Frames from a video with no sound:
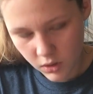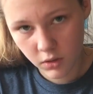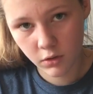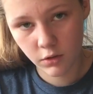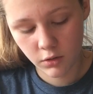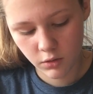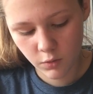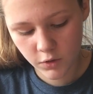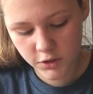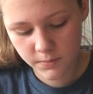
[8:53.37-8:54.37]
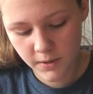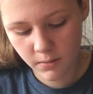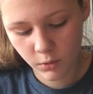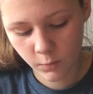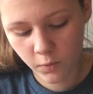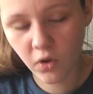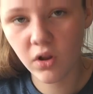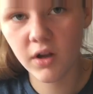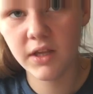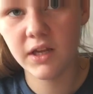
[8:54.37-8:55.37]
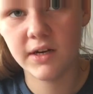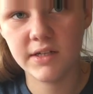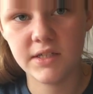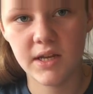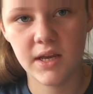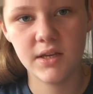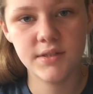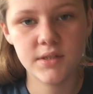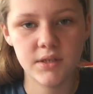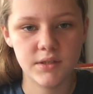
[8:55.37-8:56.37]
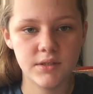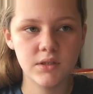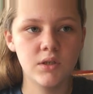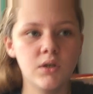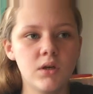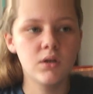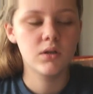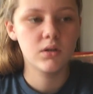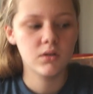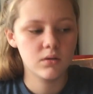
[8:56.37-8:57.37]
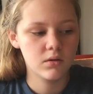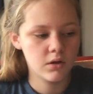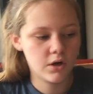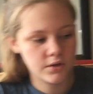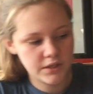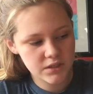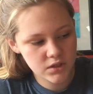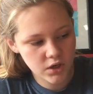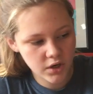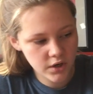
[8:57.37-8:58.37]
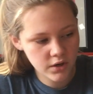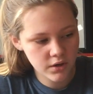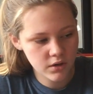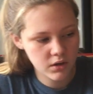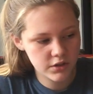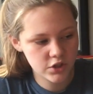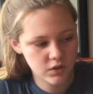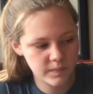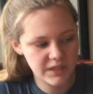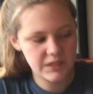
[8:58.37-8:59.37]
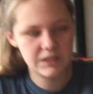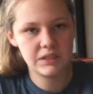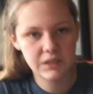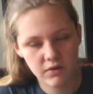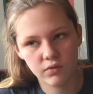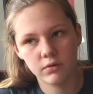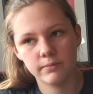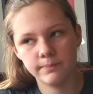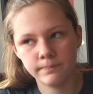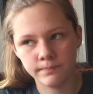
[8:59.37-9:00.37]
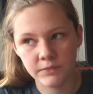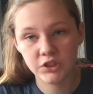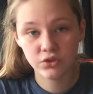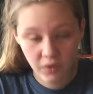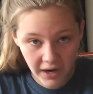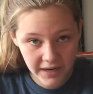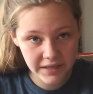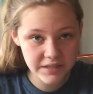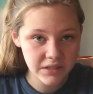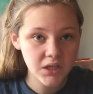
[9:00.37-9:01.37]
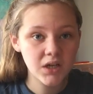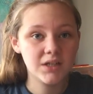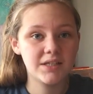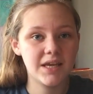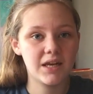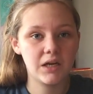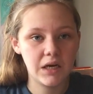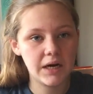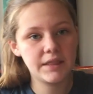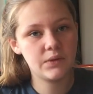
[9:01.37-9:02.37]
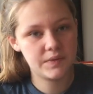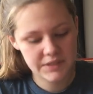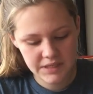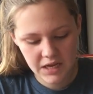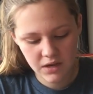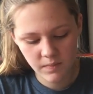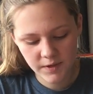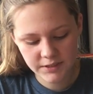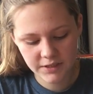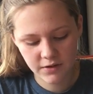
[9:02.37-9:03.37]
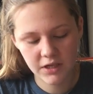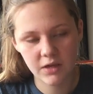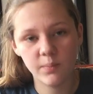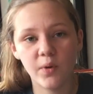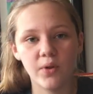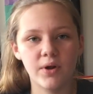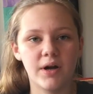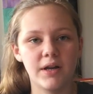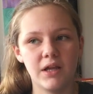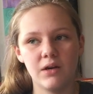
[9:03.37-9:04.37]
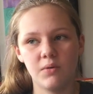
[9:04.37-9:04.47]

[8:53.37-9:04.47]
and you want to be able to pull on it and it stays, because on this star it took me several tries to get a knot that would stay, because I would keep pulling on it and